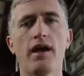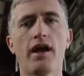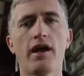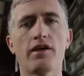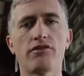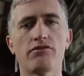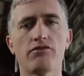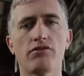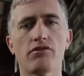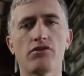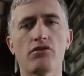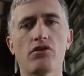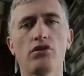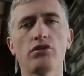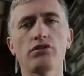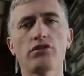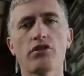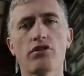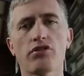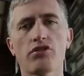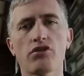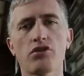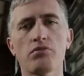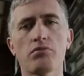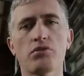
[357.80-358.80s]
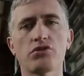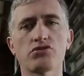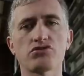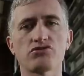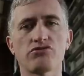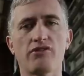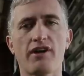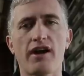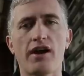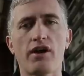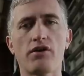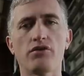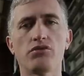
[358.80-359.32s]
As a result, the thermal
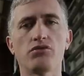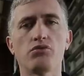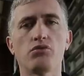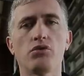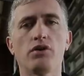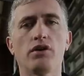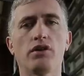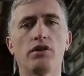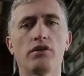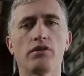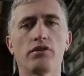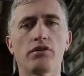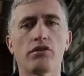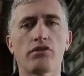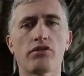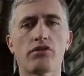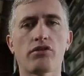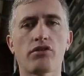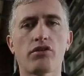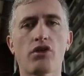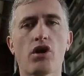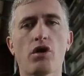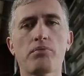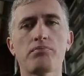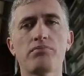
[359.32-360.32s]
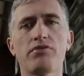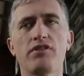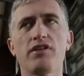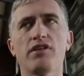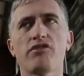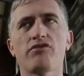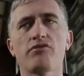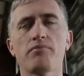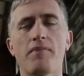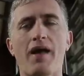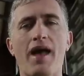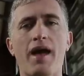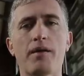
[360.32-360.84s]
shroud will stop
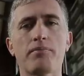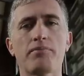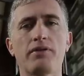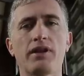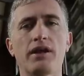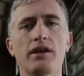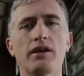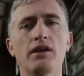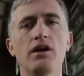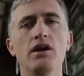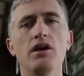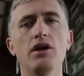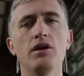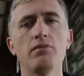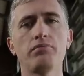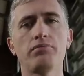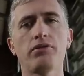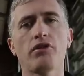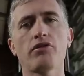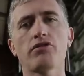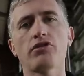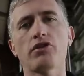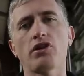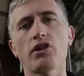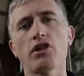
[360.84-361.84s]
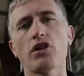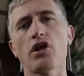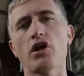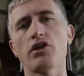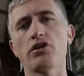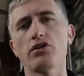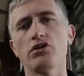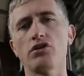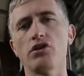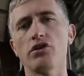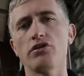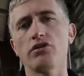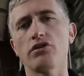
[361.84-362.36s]
this from happening. Plus, on a lot
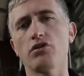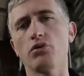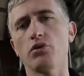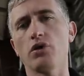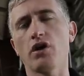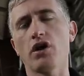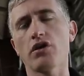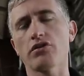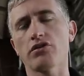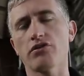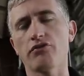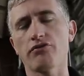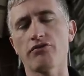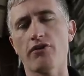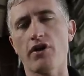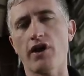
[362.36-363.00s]
of guns, you will also